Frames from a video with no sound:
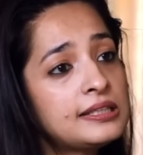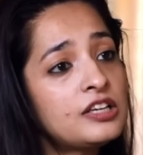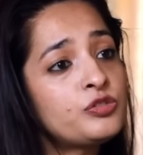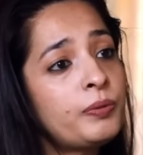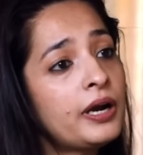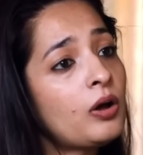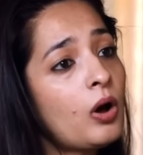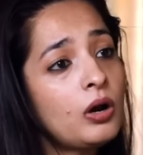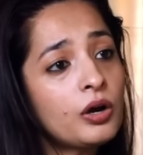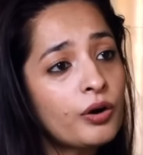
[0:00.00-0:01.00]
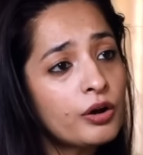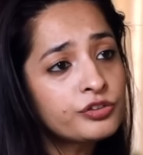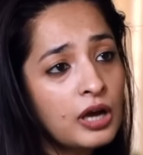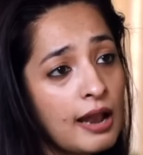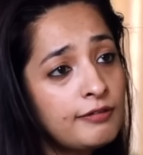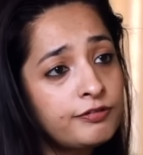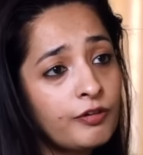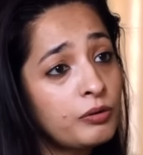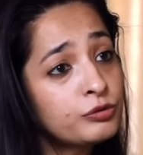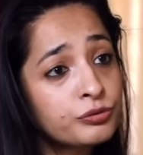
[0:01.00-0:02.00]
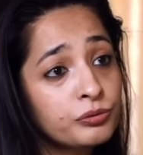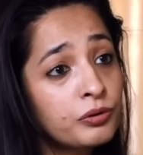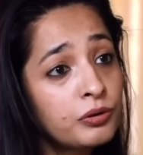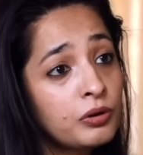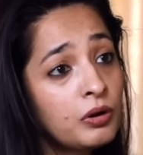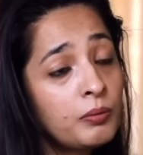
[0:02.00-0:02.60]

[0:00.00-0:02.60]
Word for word: they're spread all across Gulf also. Yeah.